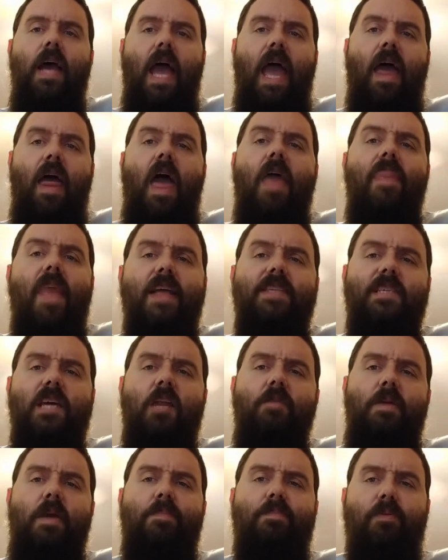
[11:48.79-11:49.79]
And that's
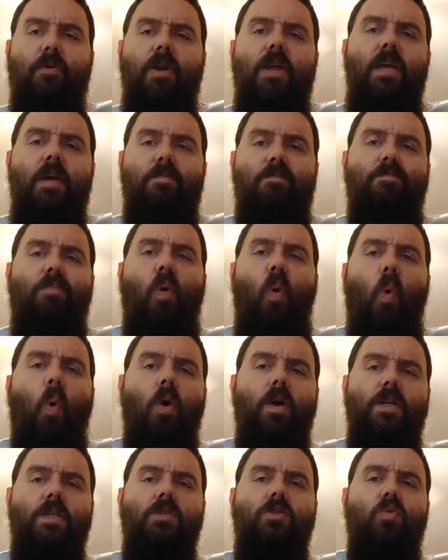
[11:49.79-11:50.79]
going to be pretty
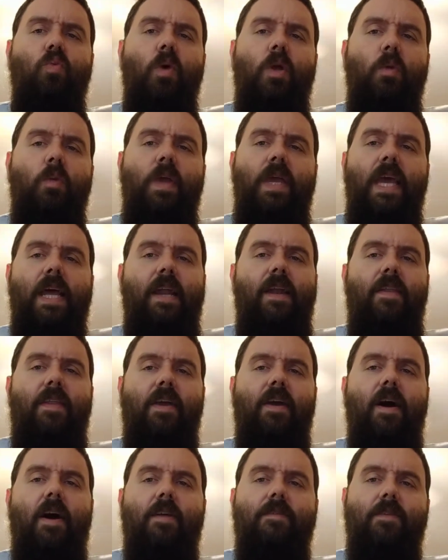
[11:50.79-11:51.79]
important when we get into
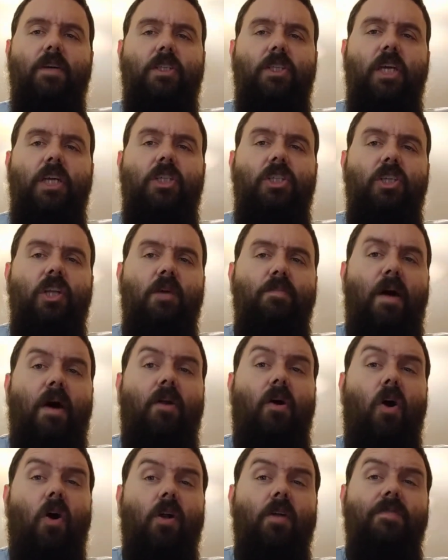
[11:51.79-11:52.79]
the conversation
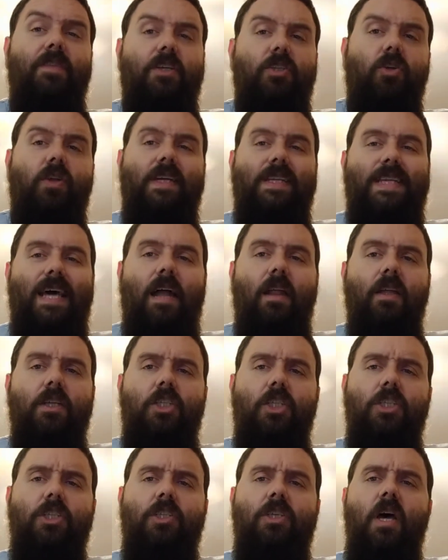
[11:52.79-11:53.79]
about artificial
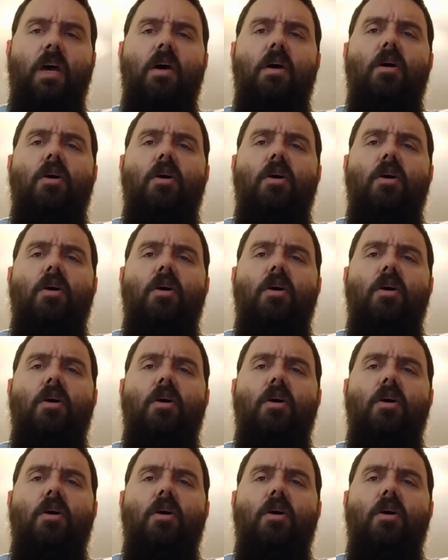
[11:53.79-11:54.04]
intelligence,